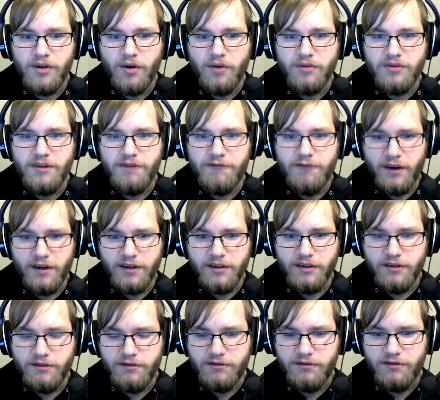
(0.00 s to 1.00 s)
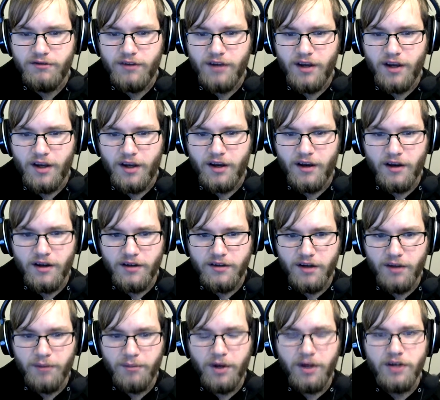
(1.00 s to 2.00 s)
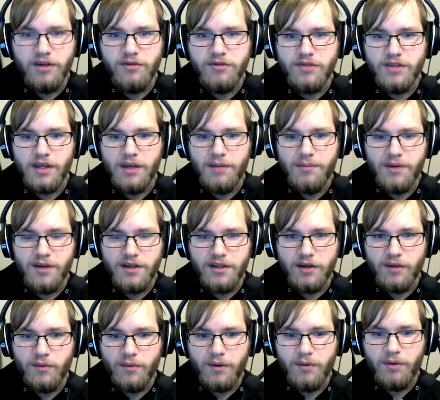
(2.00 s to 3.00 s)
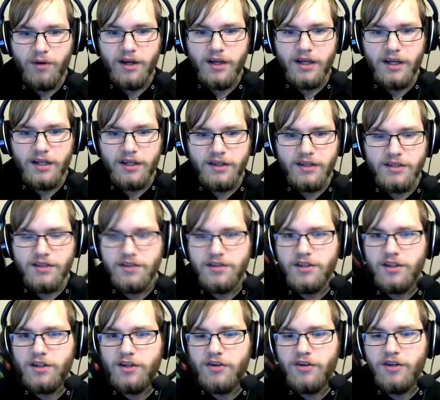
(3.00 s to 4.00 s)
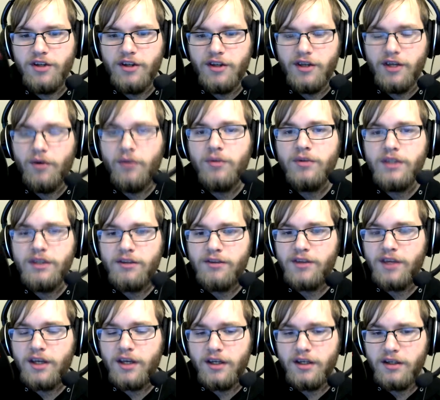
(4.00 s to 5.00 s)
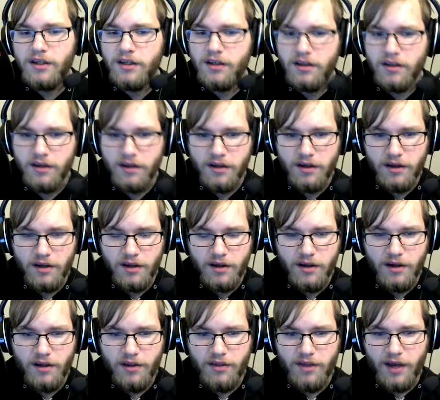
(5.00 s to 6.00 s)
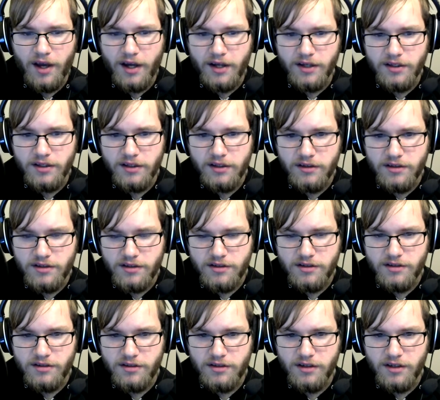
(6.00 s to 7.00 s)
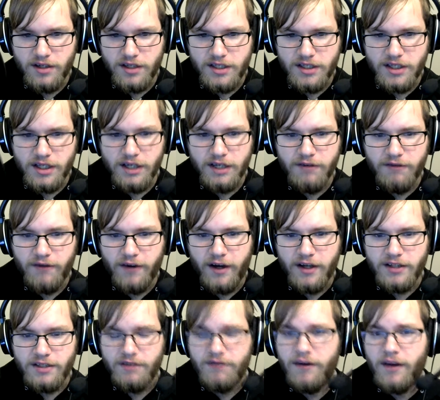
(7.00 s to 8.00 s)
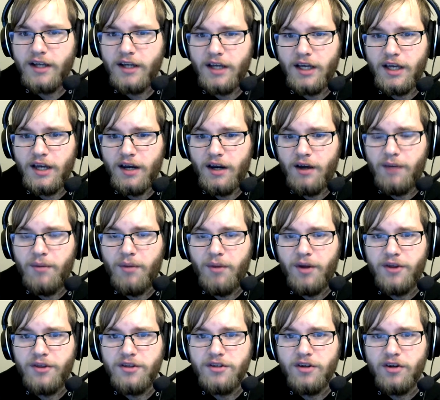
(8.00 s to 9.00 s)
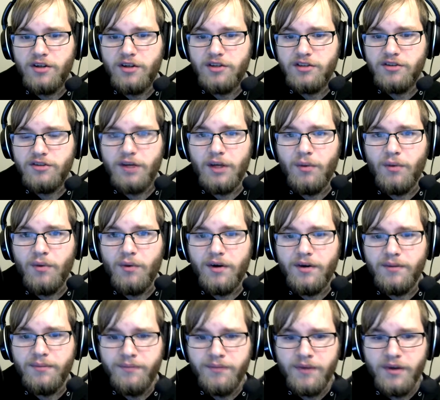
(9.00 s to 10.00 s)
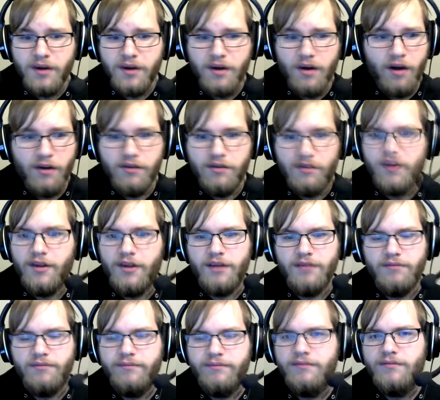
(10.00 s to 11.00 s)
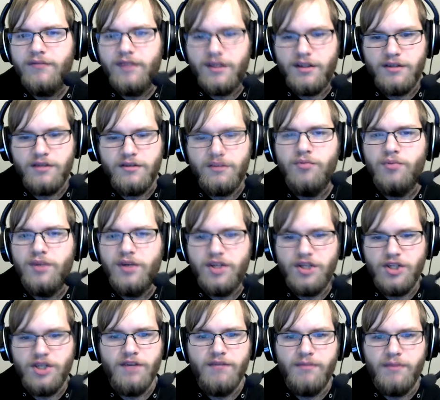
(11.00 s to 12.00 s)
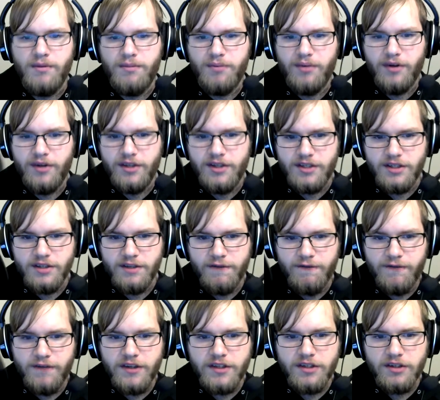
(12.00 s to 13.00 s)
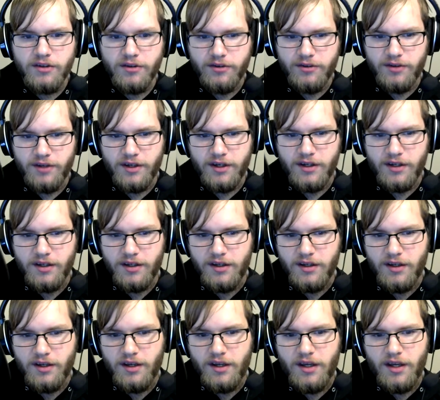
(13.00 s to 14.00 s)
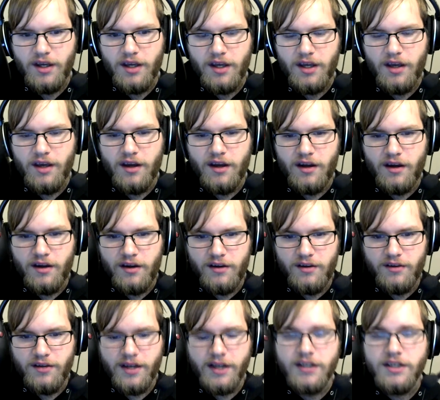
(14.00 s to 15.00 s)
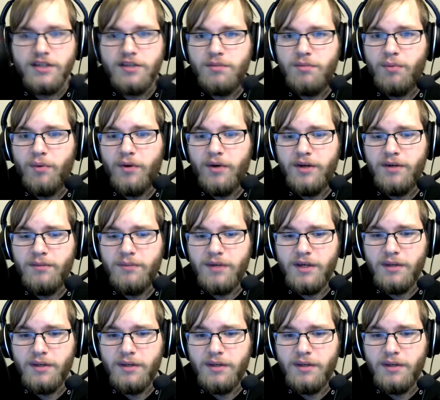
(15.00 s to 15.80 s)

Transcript: defective, and I'm not using it because I don't want to break it, and this is literally the only thing that signifies the fact that I bought this console day one, other than that stupid achievement. But this is a physical thing, and that disappointed me